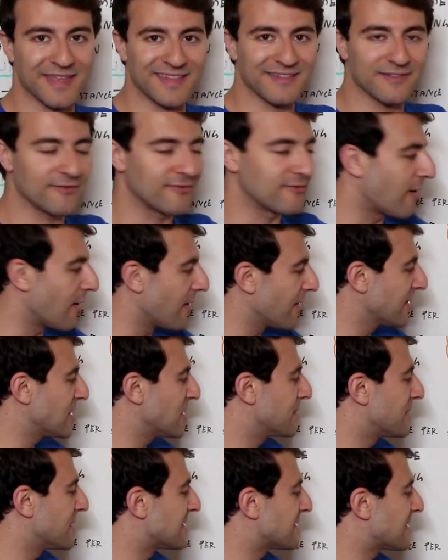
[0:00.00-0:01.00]
in
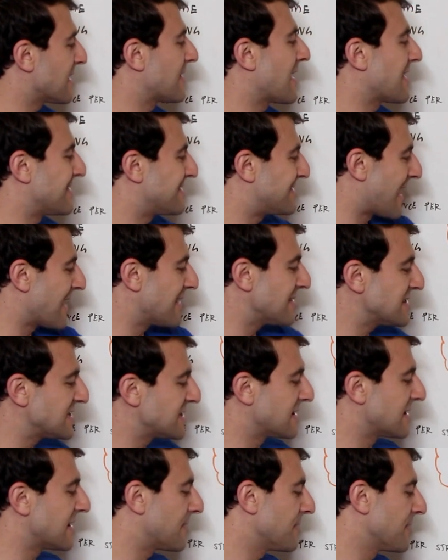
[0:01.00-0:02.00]
volume and that
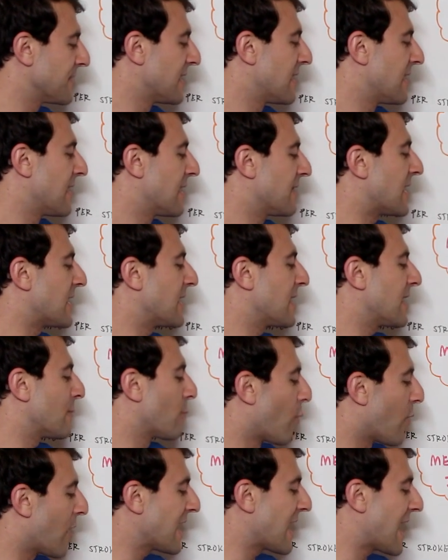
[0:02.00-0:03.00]
density, then
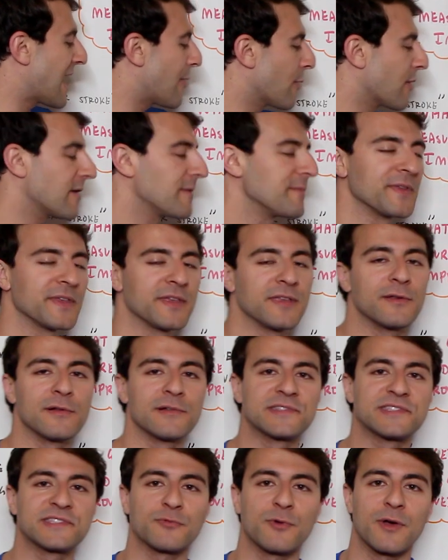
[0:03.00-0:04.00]
in 1 hour,
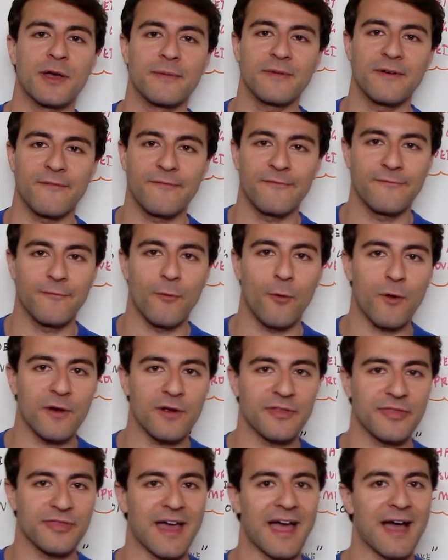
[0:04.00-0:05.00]
you'll swim
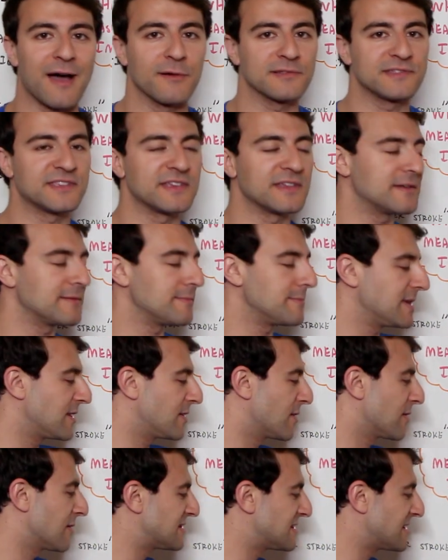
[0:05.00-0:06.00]
4,000
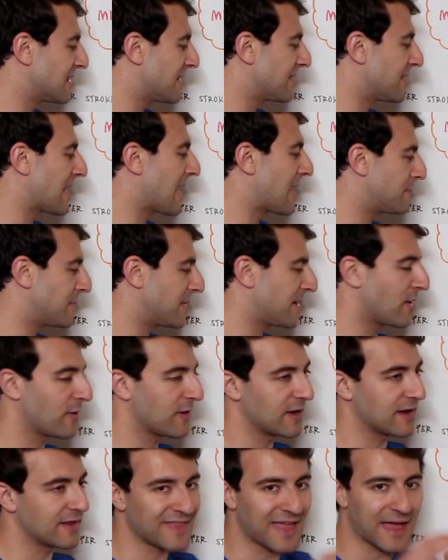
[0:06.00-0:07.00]
meters in that
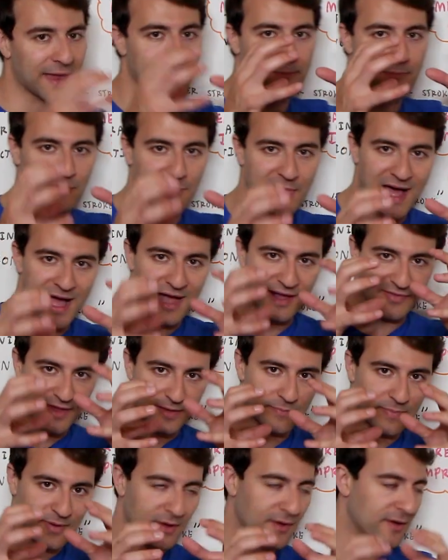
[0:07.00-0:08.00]
period, in that block,
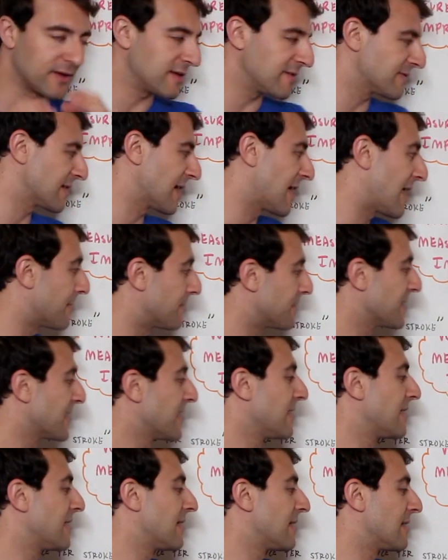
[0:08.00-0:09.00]
that period of time.
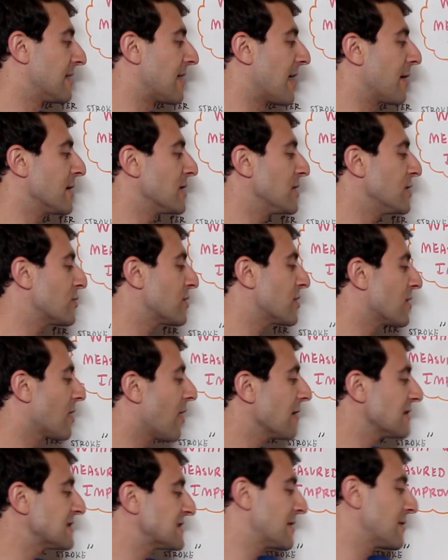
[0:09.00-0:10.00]
Now you could
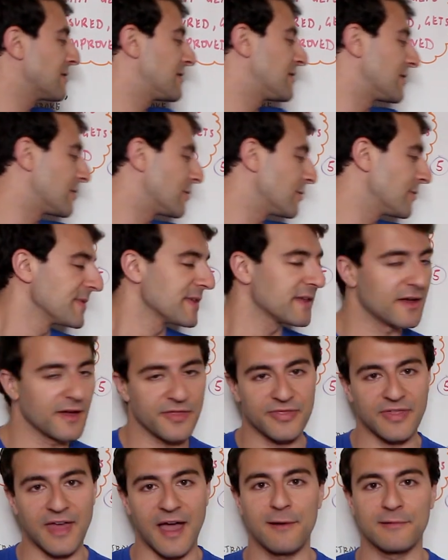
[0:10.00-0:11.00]
also do
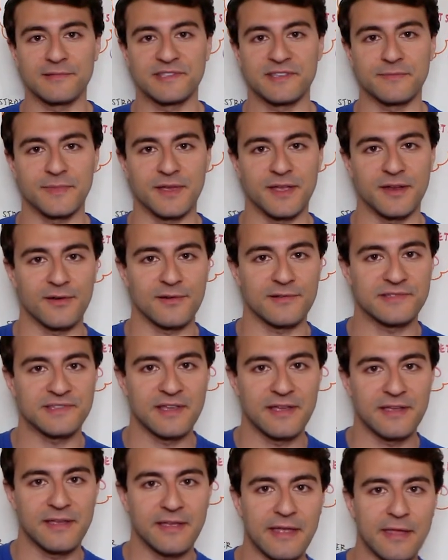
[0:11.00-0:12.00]
1,000 meters
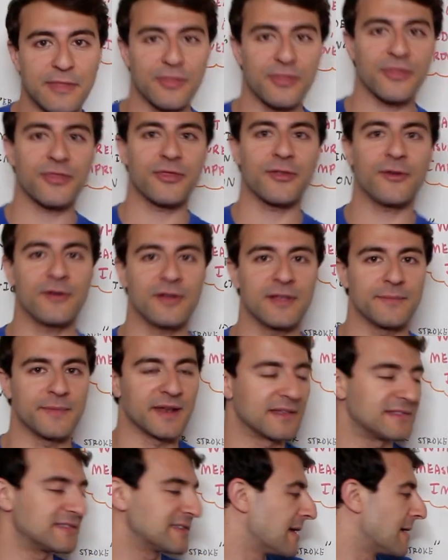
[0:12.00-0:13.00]
in 30
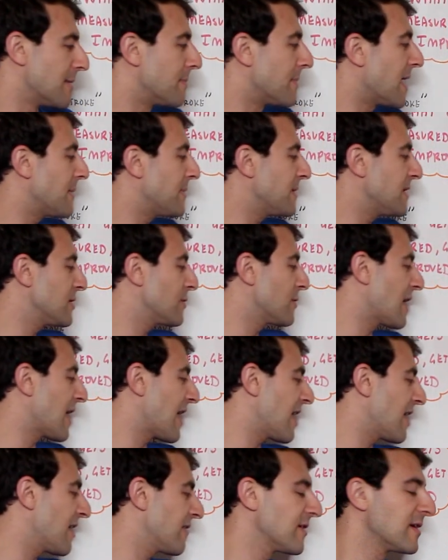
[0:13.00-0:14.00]
minutes. Maybe you
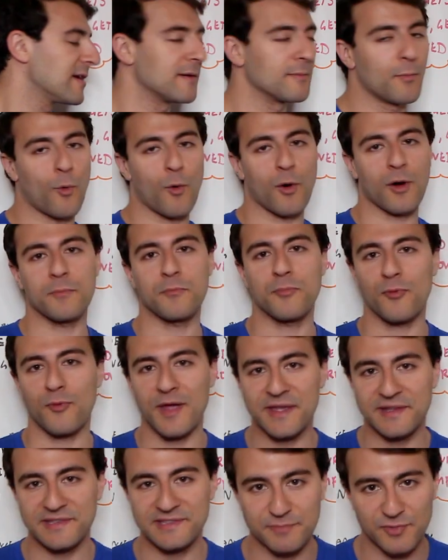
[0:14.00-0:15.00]
have more
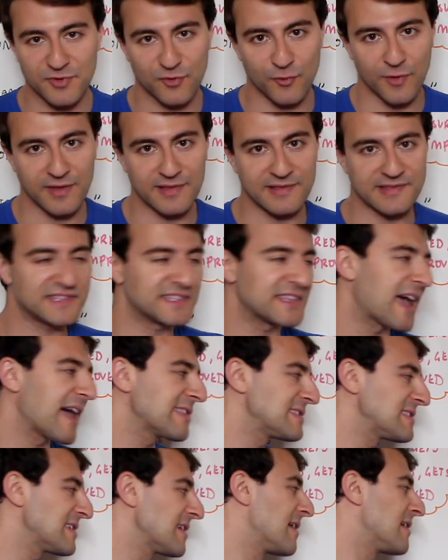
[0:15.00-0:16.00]
breaks between
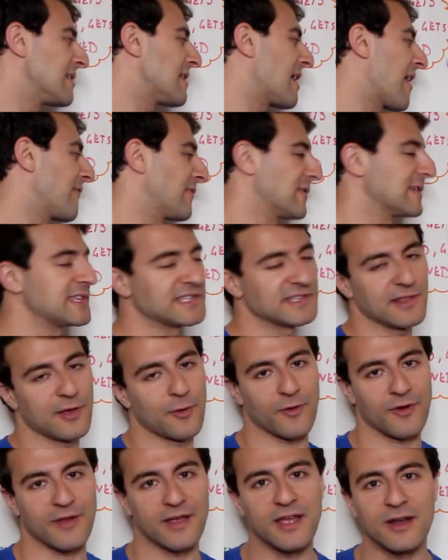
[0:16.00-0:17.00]
sets, you have a
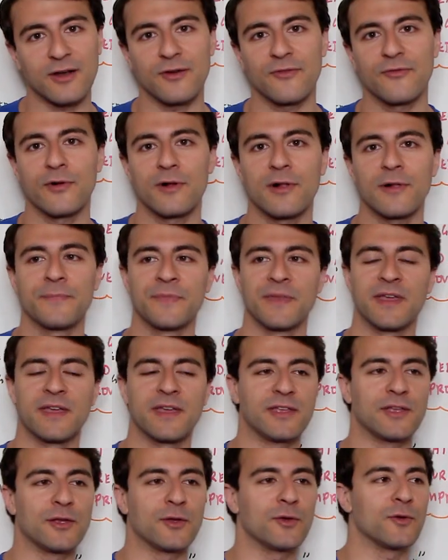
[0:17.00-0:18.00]
slower interval,
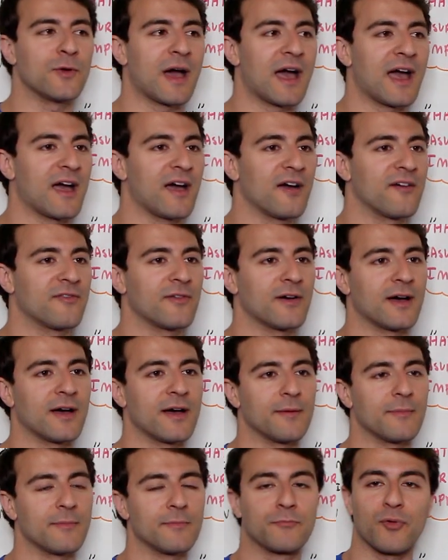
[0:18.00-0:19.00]
you
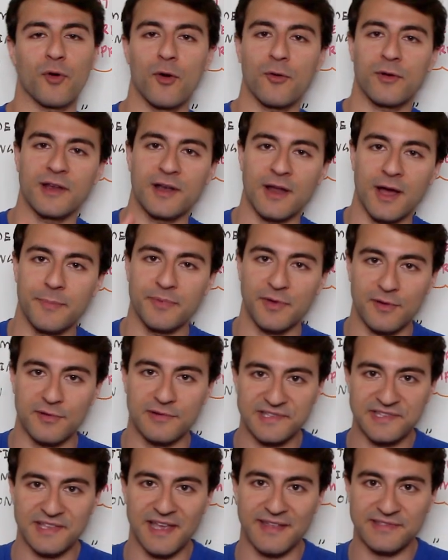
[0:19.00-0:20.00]
have broken up your
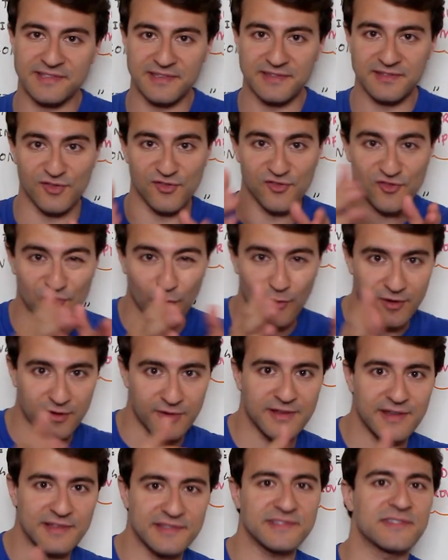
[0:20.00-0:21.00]
sets into
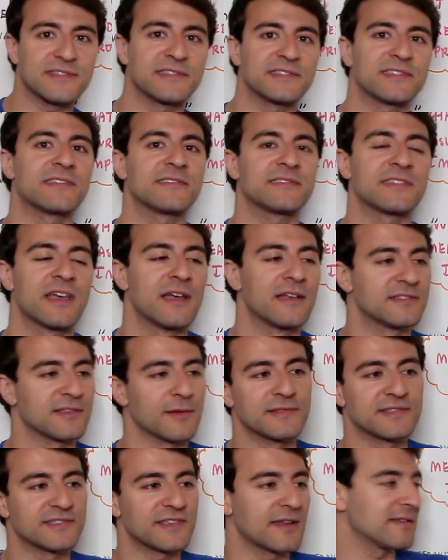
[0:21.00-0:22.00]
shorter distances.
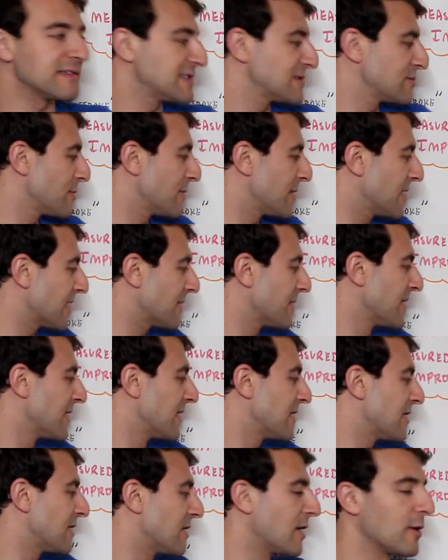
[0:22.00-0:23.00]
So instead of swimming,
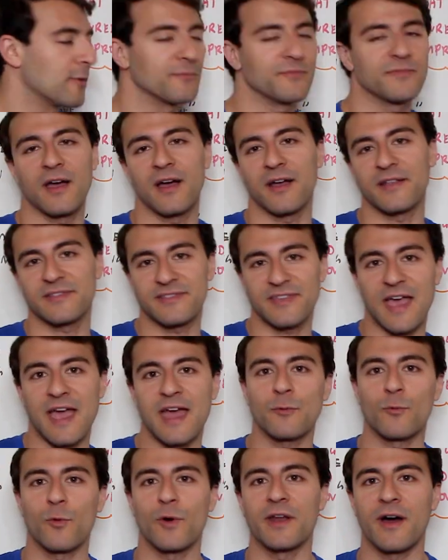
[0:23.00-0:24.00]
you know,
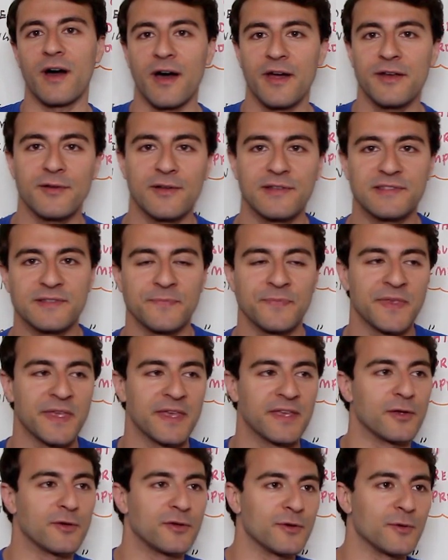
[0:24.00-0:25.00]
10 100s,
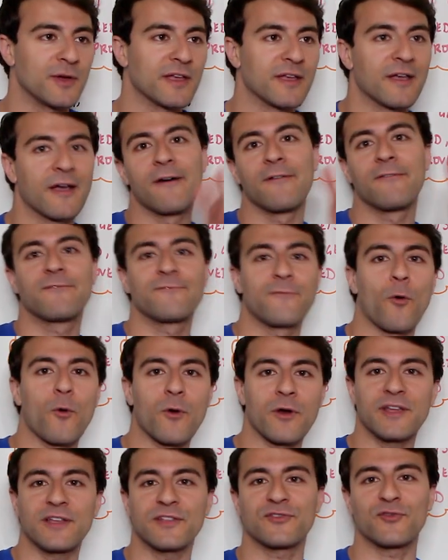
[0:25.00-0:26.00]
you're doing
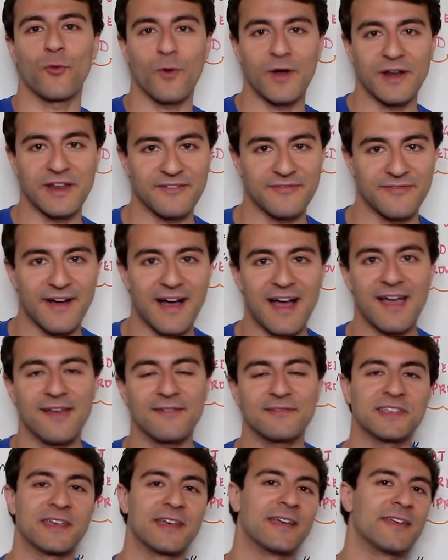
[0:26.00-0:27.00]
40
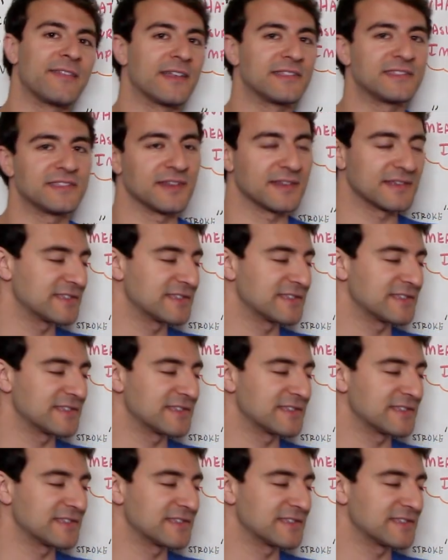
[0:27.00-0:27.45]
25s. That's an